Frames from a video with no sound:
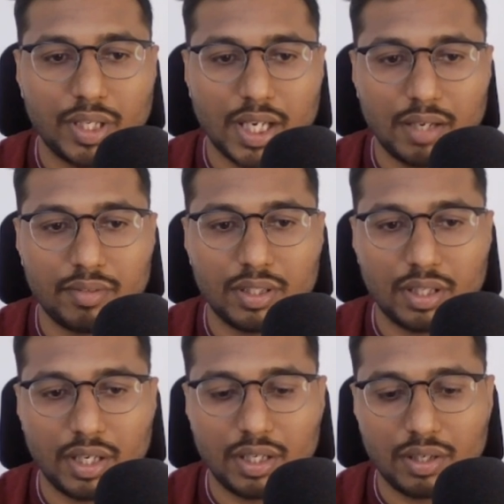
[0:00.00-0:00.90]
have it
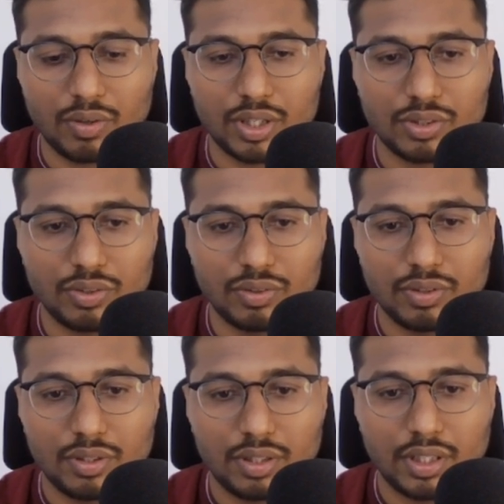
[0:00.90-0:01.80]
created. Okay, so
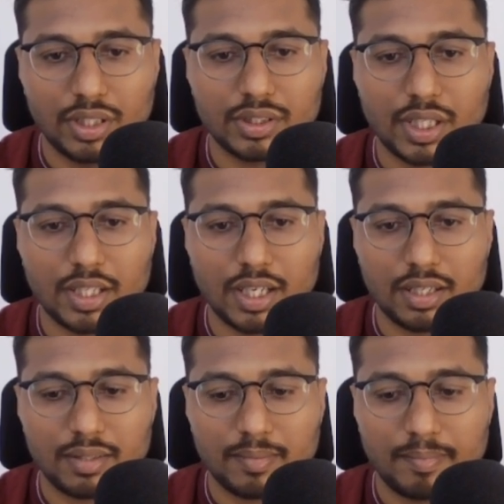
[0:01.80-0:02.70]
inside
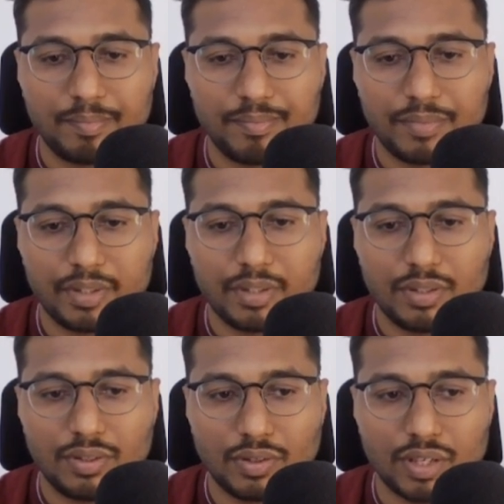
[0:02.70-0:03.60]
that
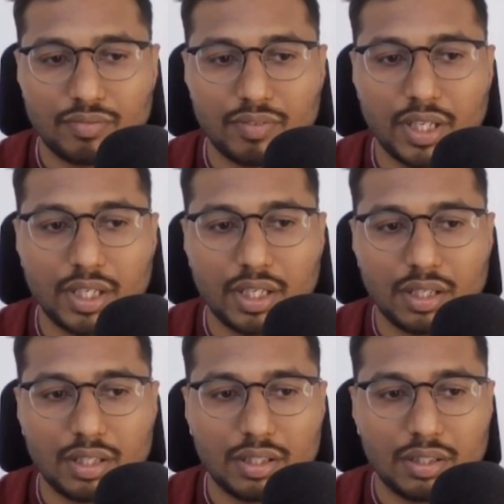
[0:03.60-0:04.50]
you can find
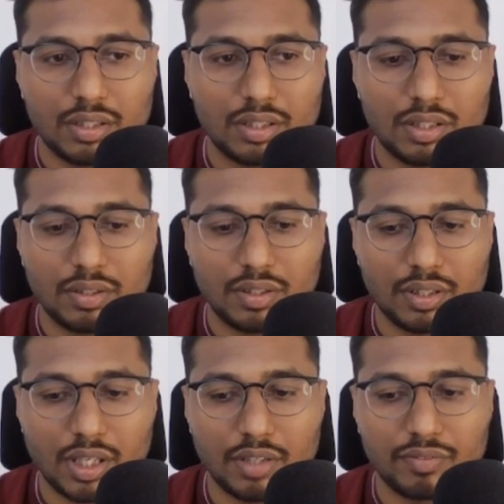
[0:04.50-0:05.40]
that
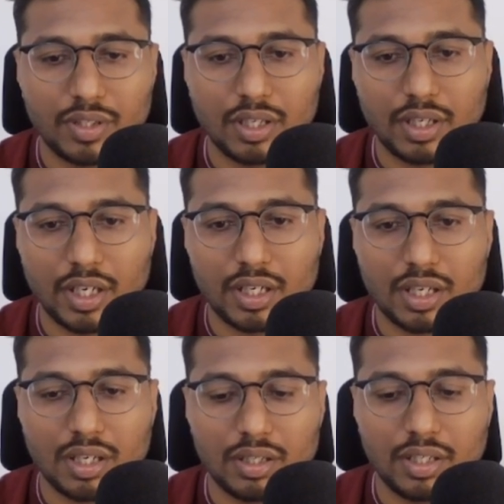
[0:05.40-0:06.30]
hyphen
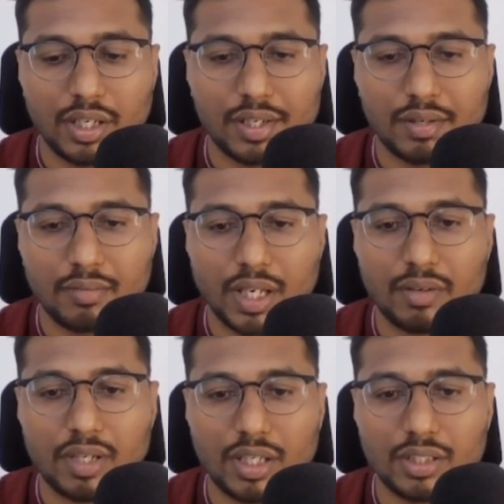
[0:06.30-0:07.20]
data directory we
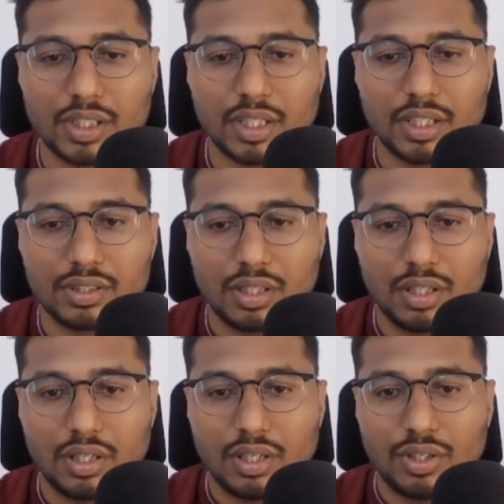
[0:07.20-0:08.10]
have, and inside this
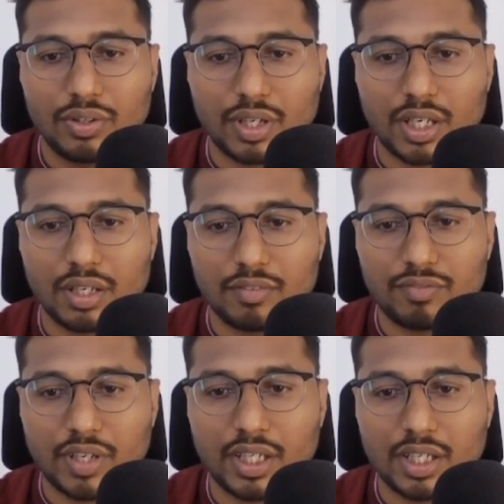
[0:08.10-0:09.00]
you can
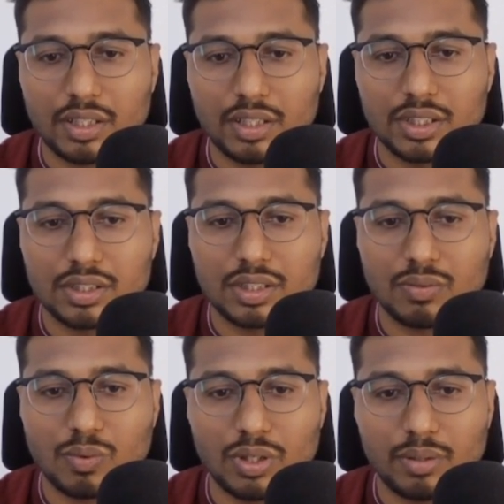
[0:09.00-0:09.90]
find that this is the
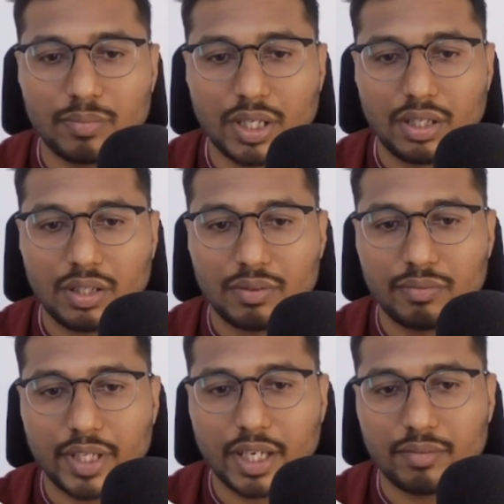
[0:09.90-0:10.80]
volume that
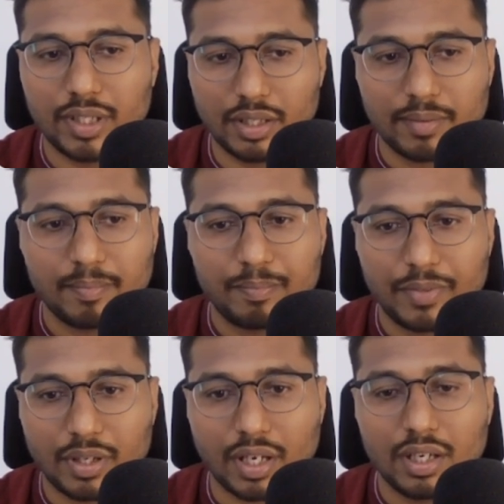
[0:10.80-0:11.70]
we have here.
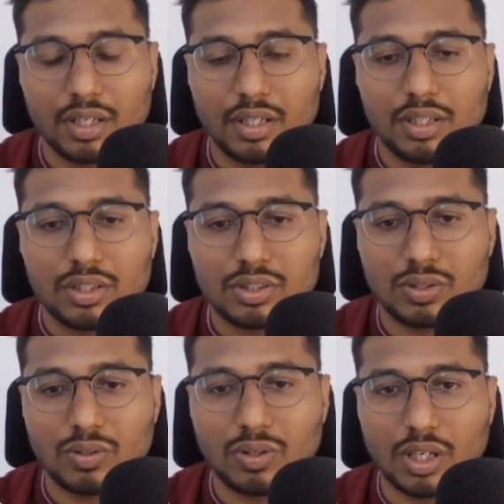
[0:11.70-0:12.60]
Okay,
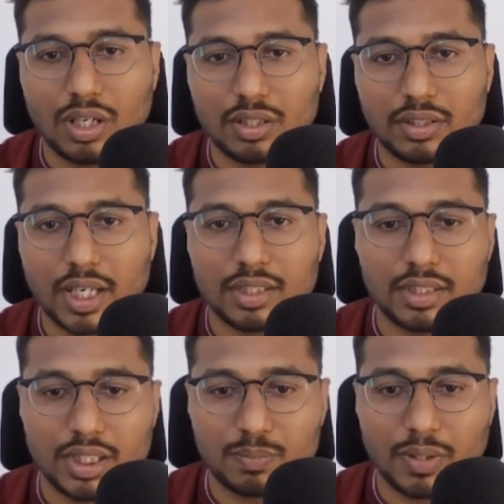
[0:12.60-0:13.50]
so that
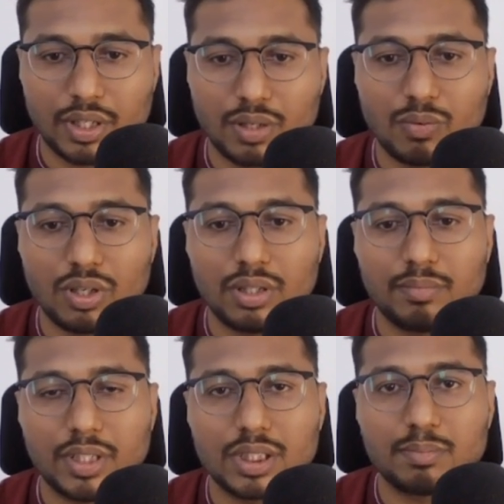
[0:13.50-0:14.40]
this particular
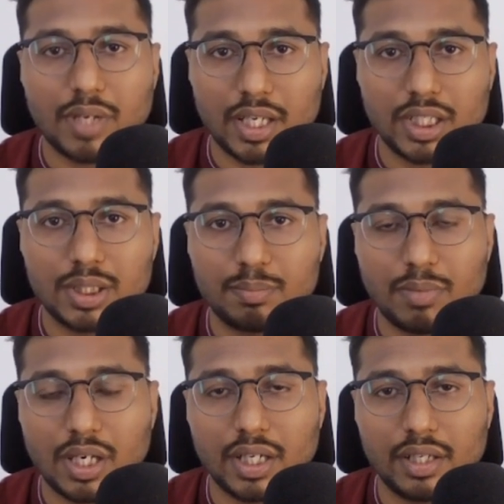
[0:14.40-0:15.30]
volume is managed
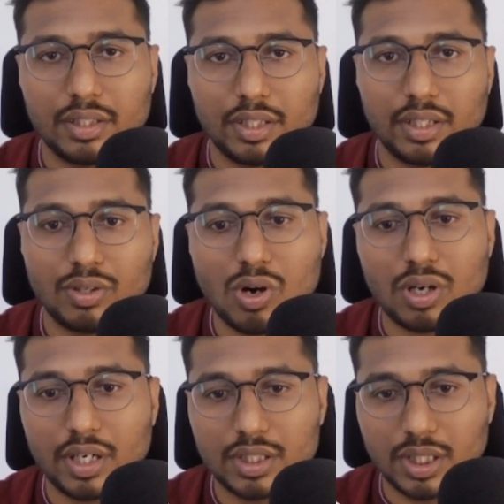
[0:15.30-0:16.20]
by the
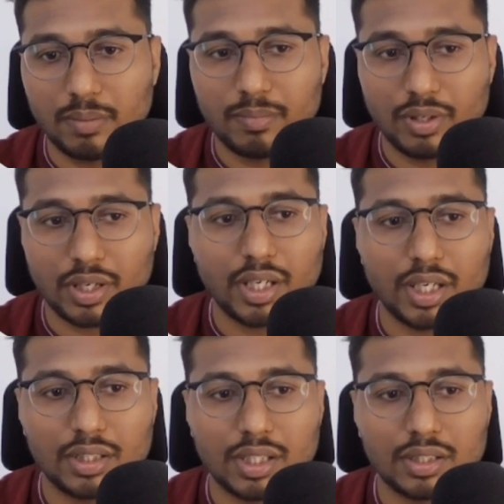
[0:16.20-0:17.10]
Docker itself. Okay,
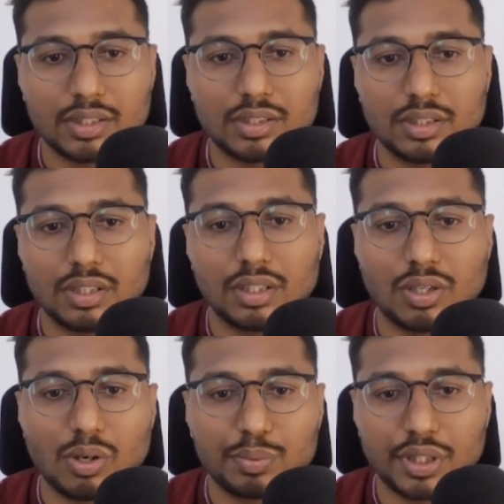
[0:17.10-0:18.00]
and then that's other
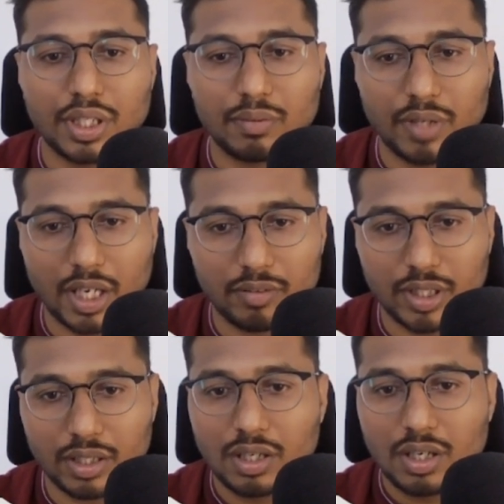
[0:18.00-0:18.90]
option that we have
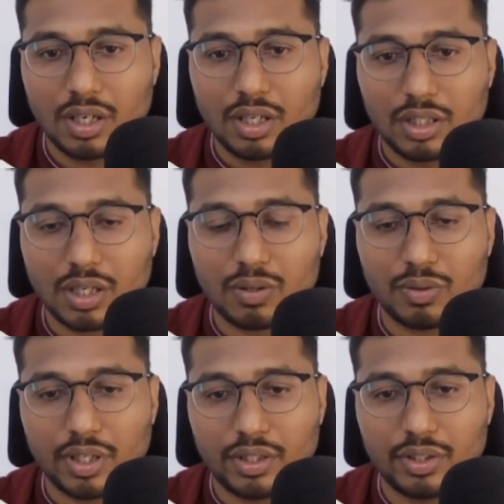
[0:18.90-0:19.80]
here.
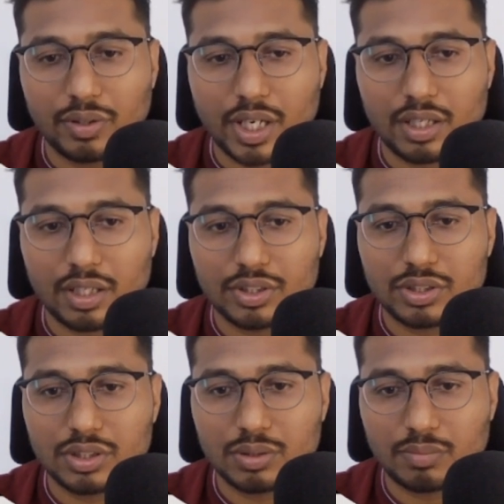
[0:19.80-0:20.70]
Now you can
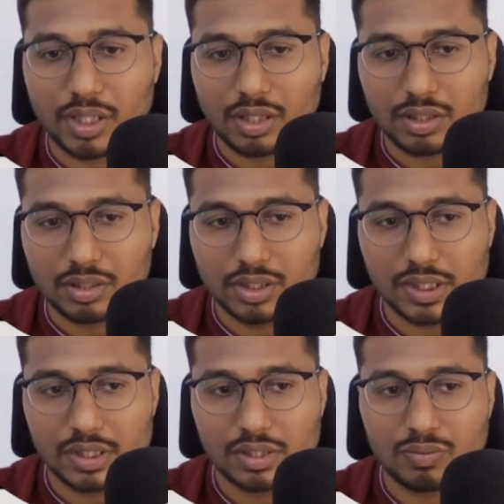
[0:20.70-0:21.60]
just assume that
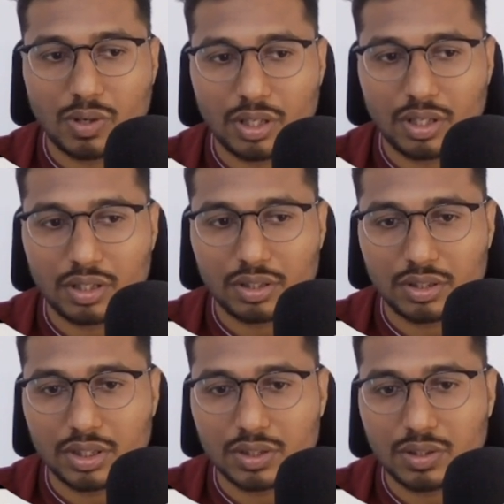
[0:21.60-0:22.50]
this is
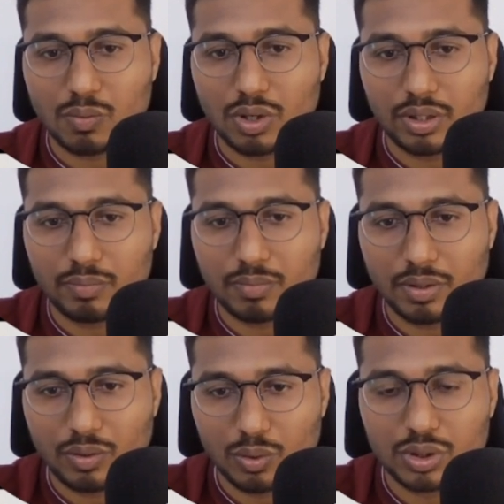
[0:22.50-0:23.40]
the volume
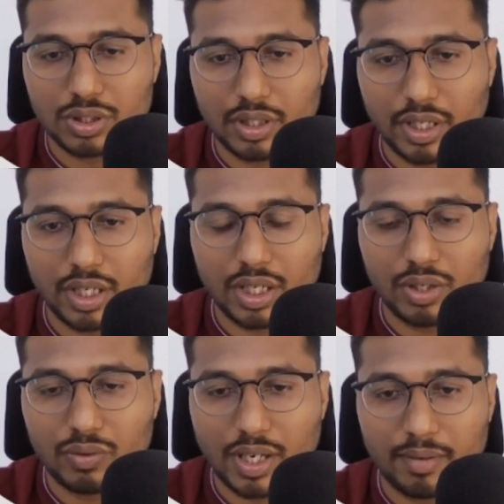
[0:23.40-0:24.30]
host directory
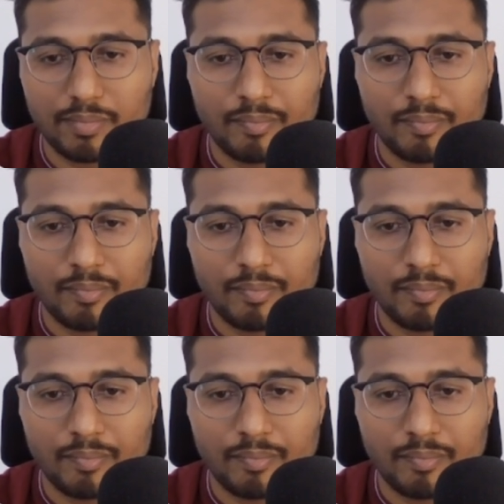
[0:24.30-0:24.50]
you have,